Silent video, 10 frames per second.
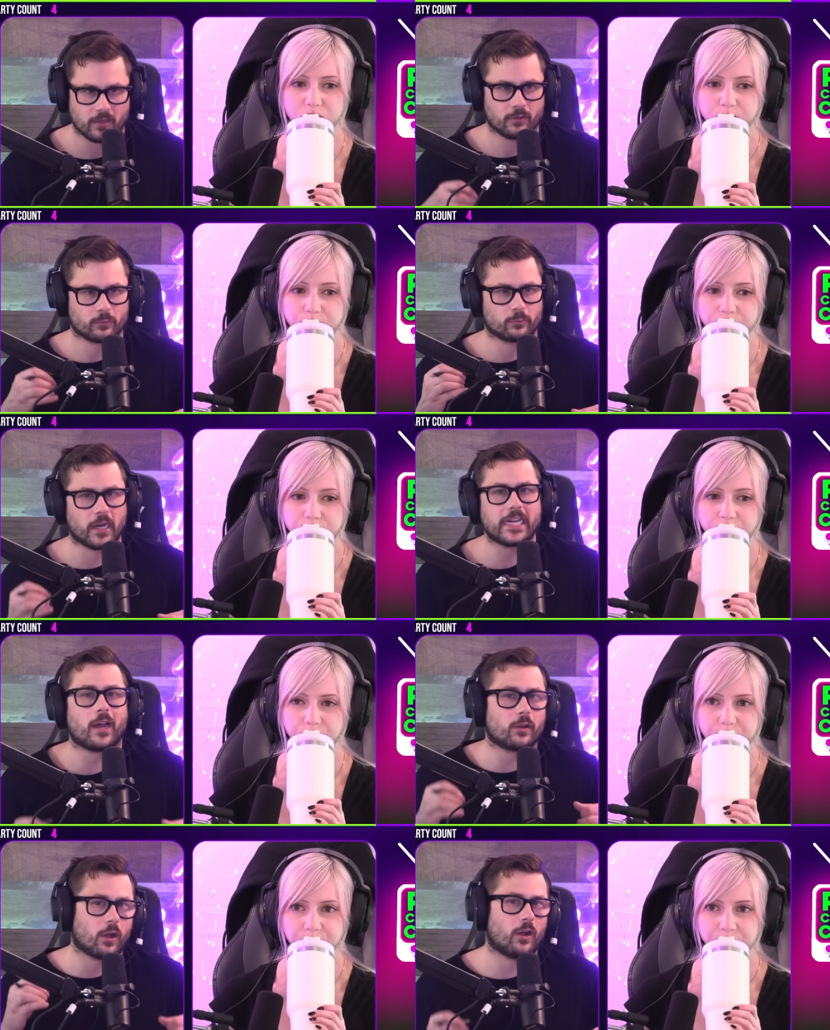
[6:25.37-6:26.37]
Speaker 1: write
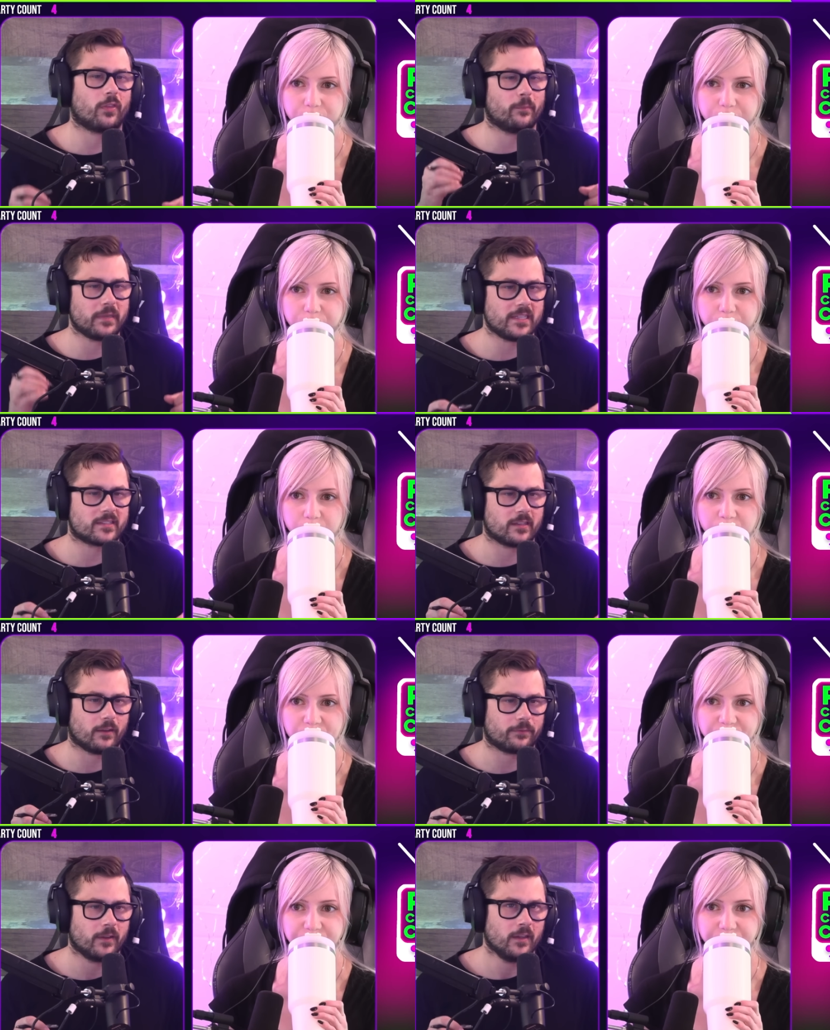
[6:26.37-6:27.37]
out all the mean
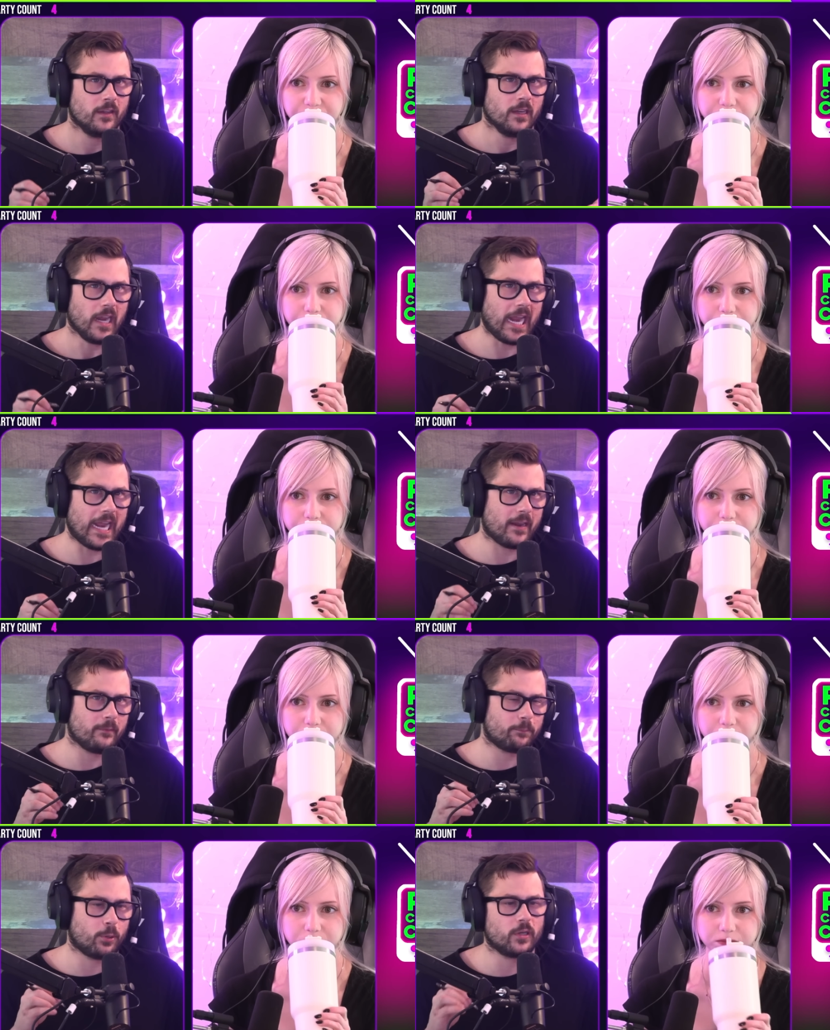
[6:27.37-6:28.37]
stuff,
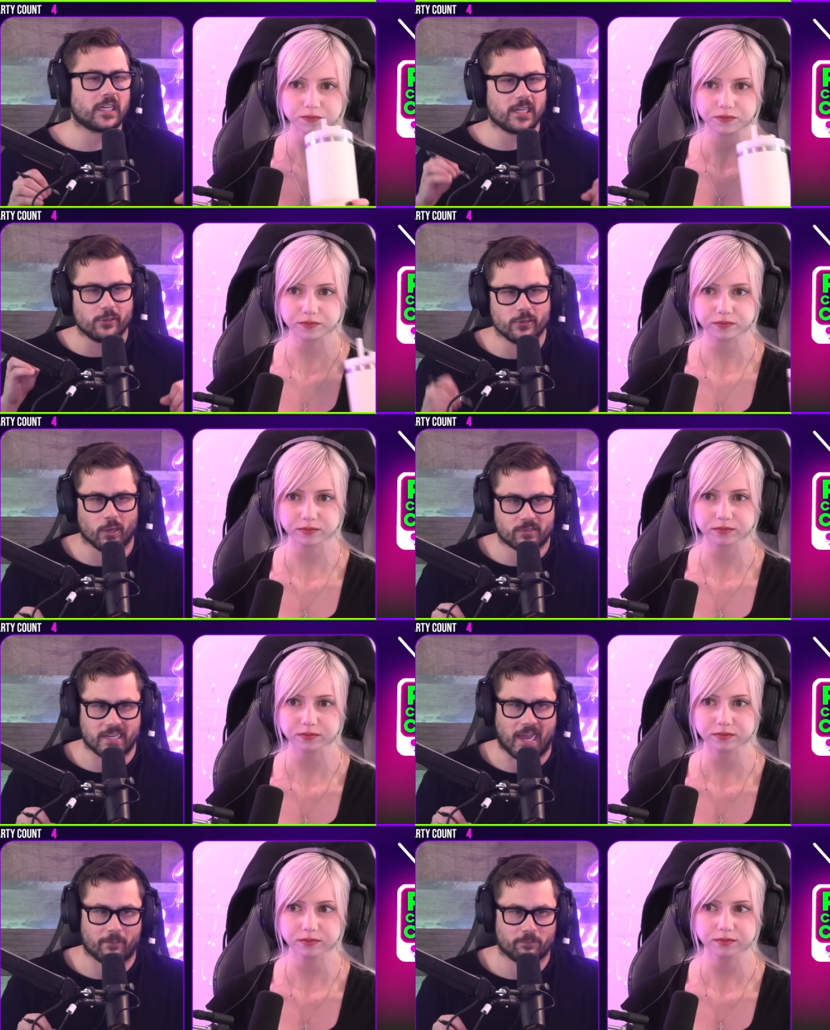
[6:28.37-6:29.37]
and put it in your notes app